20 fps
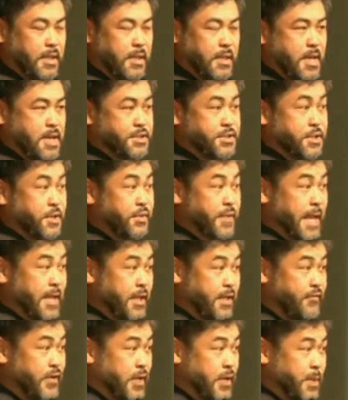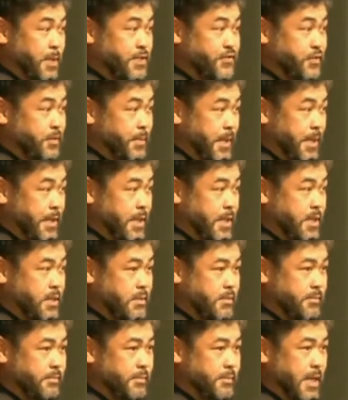So thank you very much for being here.
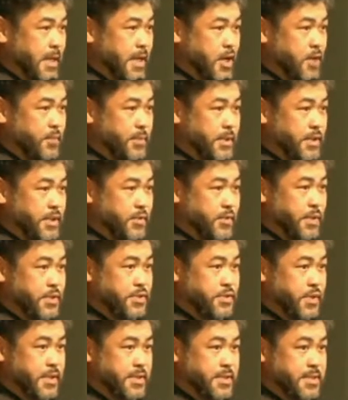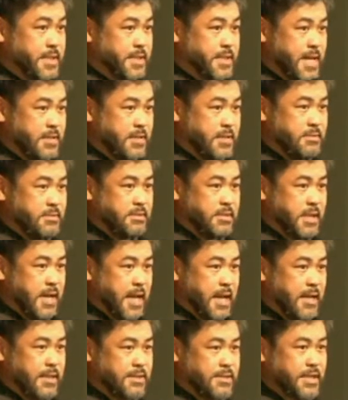I hope that you enjoyed the day.
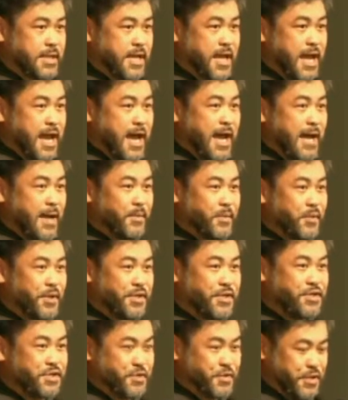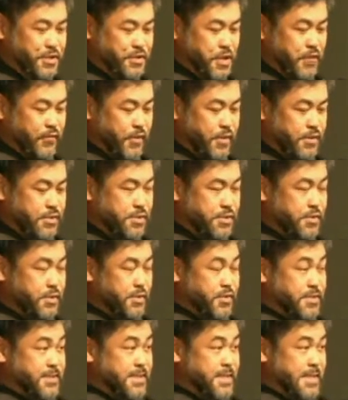And I'm going to turn this over to
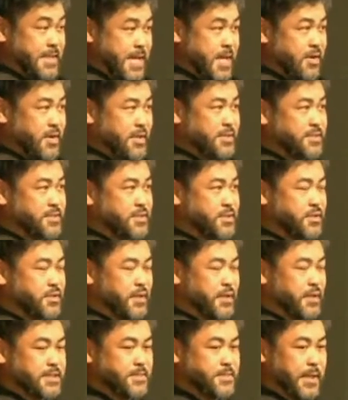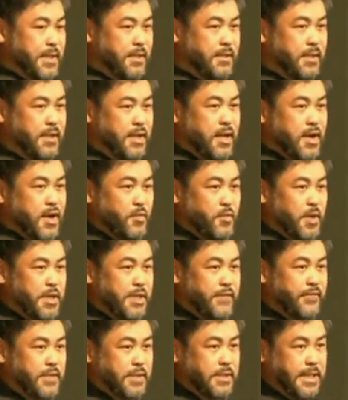Christine Harris, who has been one
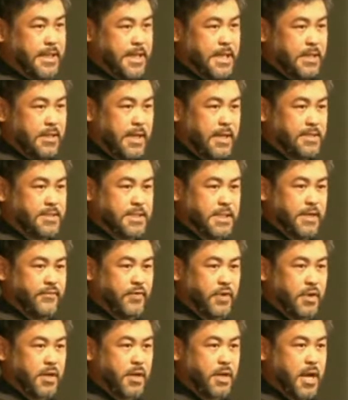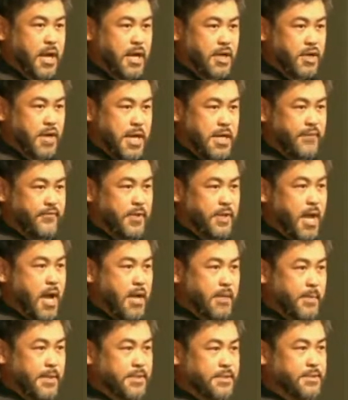of the leading lights of our creative
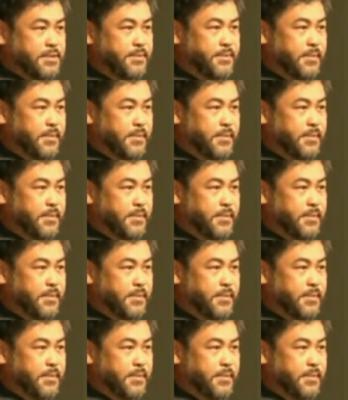economies.